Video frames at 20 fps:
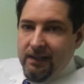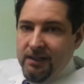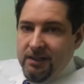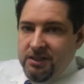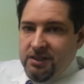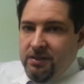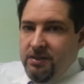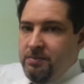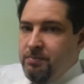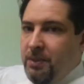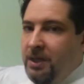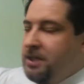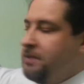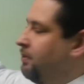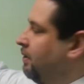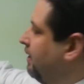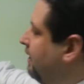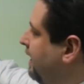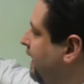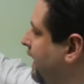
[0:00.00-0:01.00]
So it's much
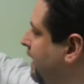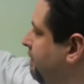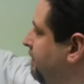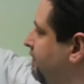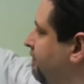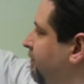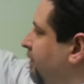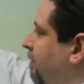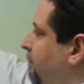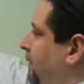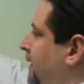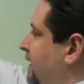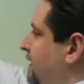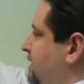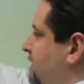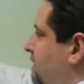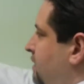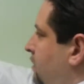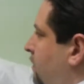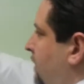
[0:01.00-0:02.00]
more common for a
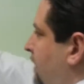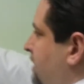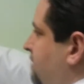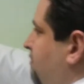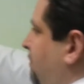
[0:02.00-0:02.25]
patient who has